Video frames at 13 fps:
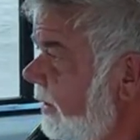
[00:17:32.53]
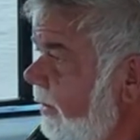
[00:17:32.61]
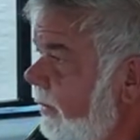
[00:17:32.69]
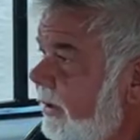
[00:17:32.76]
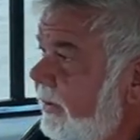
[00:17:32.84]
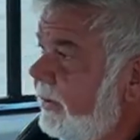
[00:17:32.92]

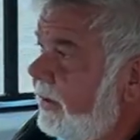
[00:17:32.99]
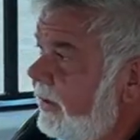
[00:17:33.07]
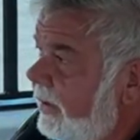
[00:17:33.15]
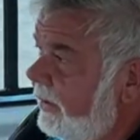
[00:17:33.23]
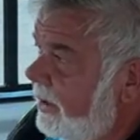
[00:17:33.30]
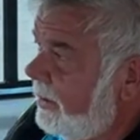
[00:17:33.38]

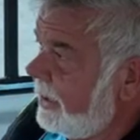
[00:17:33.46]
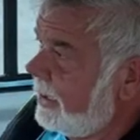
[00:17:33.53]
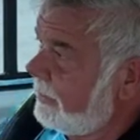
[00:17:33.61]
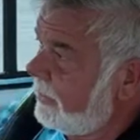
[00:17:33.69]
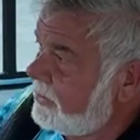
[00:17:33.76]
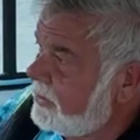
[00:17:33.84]
a
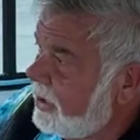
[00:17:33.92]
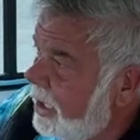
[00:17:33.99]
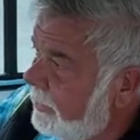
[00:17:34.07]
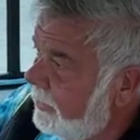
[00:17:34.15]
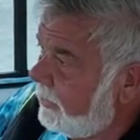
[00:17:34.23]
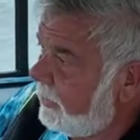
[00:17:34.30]
commendable
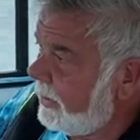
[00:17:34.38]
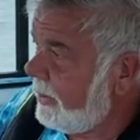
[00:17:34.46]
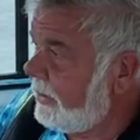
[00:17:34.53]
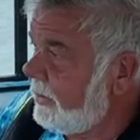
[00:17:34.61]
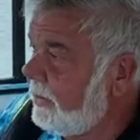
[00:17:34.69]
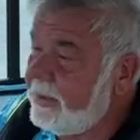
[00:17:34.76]
job of what
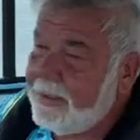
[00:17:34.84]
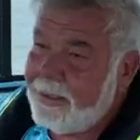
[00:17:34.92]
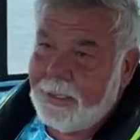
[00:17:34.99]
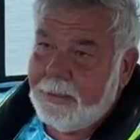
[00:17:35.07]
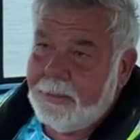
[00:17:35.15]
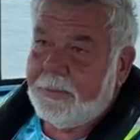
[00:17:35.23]
they're doing.
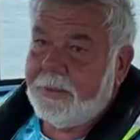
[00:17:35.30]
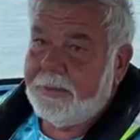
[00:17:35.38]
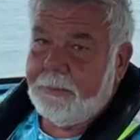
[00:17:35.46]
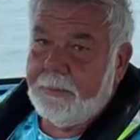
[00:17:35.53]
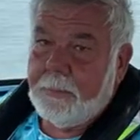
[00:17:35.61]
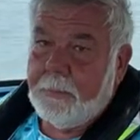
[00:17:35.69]

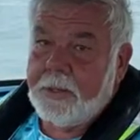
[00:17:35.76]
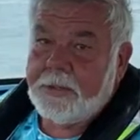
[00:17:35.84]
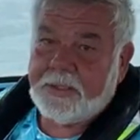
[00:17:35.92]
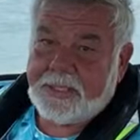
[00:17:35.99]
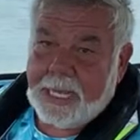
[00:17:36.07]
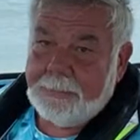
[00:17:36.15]
But
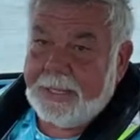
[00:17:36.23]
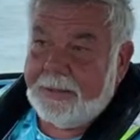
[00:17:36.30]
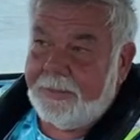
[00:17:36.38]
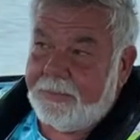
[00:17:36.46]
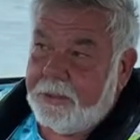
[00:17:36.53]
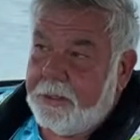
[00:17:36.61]
most of the time,
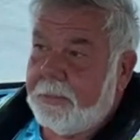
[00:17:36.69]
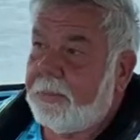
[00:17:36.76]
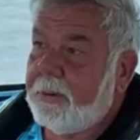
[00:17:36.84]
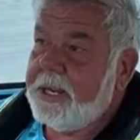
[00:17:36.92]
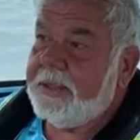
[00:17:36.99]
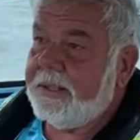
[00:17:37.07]
the
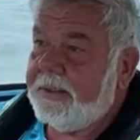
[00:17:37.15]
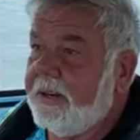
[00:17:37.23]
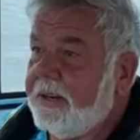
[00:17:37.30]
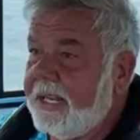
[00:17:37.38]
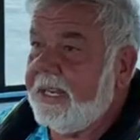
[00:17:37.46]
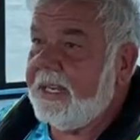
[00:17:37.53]
debris that
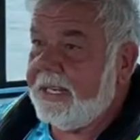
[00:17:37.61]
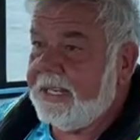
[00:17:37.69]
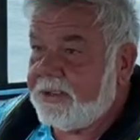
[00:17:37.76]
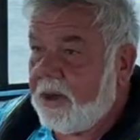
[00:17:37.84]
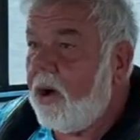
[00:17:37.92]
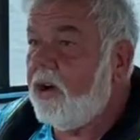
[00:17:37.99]
they're getting
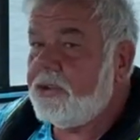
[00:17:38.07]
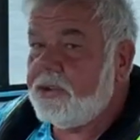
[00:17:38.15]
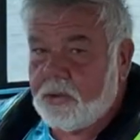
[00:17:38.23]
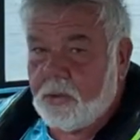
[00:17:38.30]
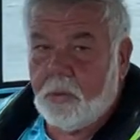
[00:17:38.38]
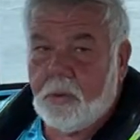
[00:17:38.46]
is
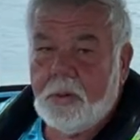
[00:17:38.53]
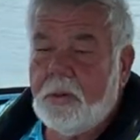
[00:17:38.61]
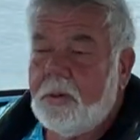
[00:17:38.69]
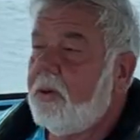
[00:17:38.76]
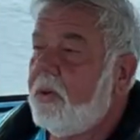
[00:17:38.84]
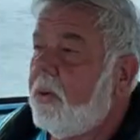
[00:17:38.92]
onshore,
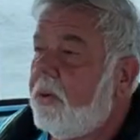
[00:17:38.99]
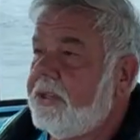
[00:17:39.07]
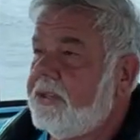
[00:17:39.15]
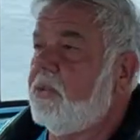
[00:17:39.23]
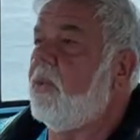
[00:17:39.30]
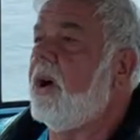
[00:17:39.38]

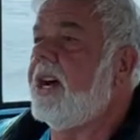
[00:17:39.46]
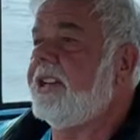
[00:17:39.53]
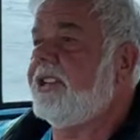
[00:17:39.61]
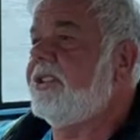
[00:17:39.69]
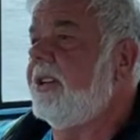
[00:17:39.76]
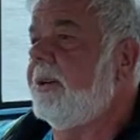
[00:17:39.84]
or it's
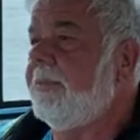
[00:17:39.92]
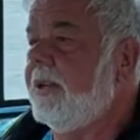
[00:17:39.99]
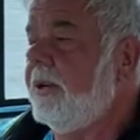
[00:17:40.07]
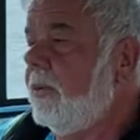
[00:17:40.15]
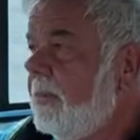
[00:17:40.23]
washed up into a